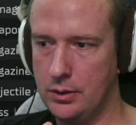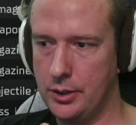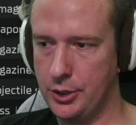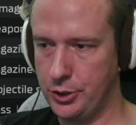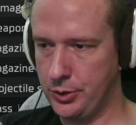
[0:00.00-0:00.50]

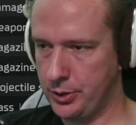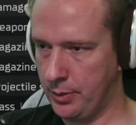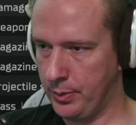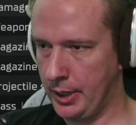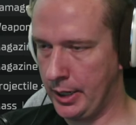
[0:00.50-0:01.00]
you shoot
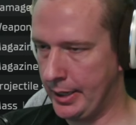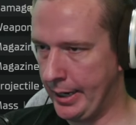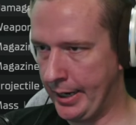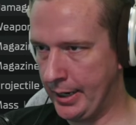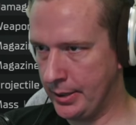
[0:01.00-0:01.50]
somebody in the
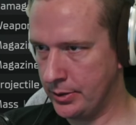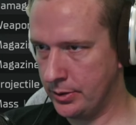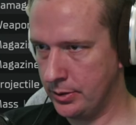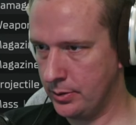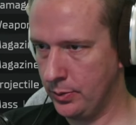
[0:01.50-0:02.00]

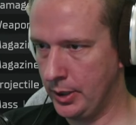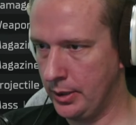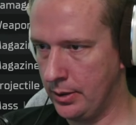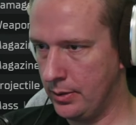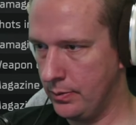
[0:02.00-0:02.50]
ass
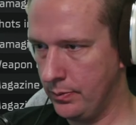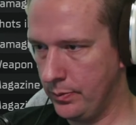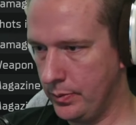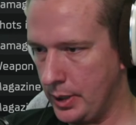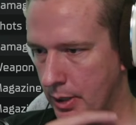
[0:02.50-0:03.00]
with,
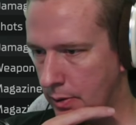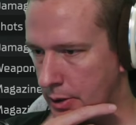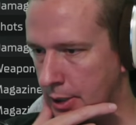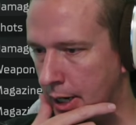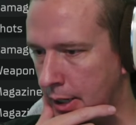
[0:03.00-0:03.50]
a
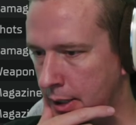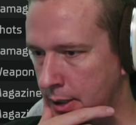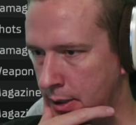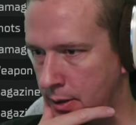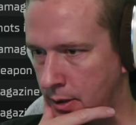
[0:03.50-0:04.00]

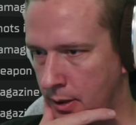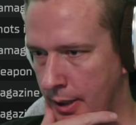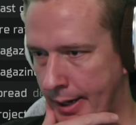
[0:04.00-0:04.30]
shotgun or a